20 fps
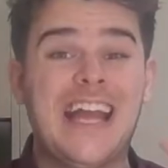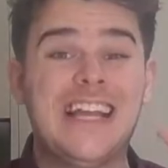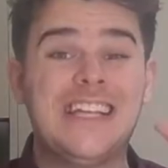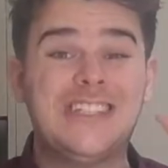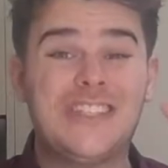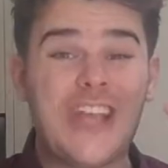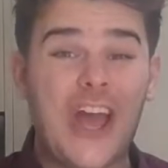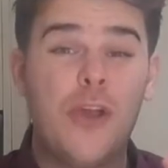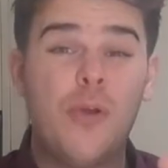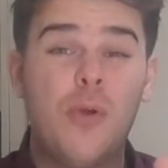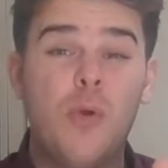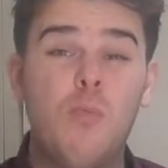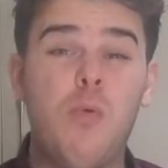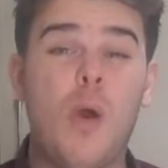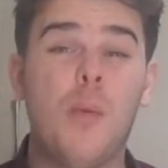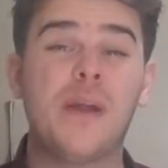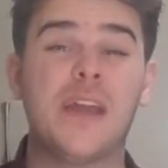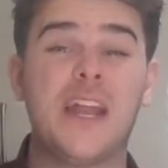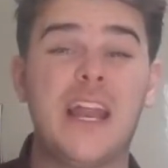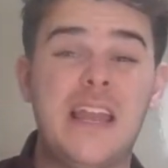So,
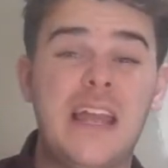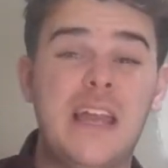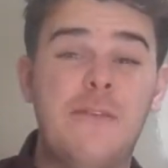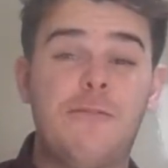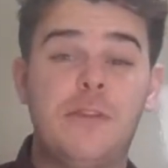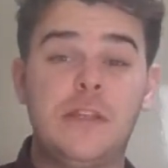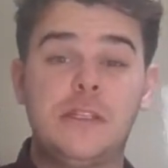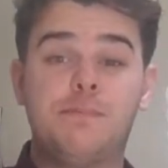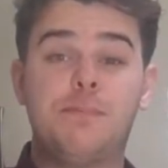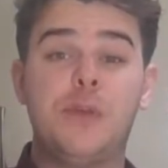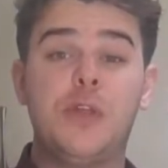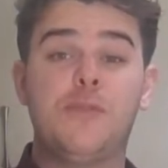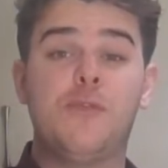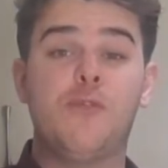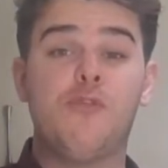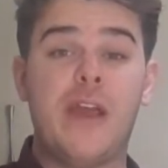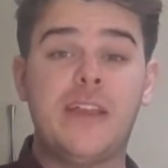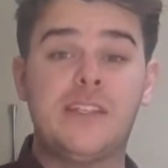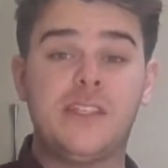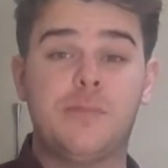what we're going to need for this
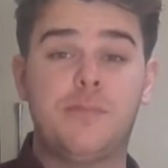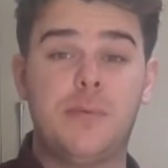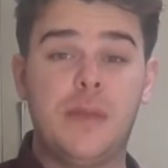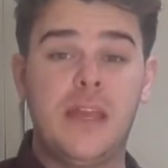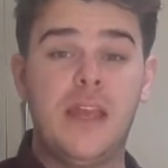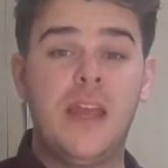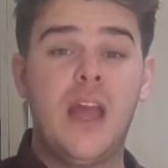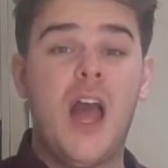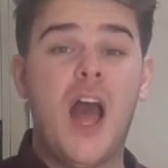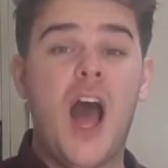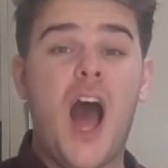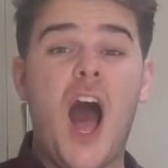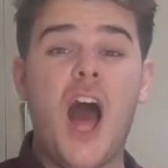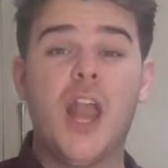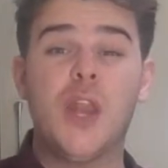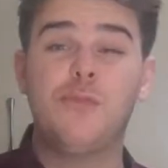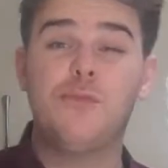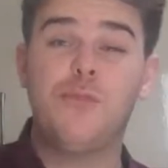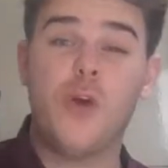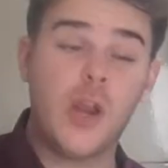beautiful recipe
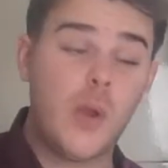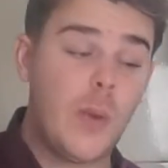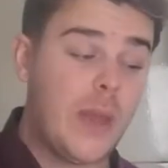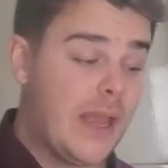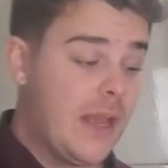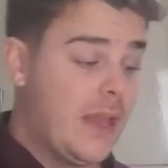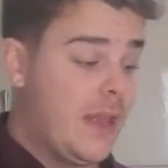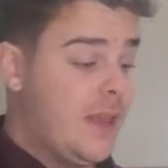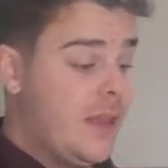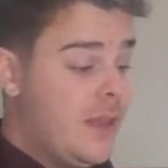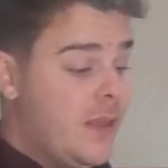are the following.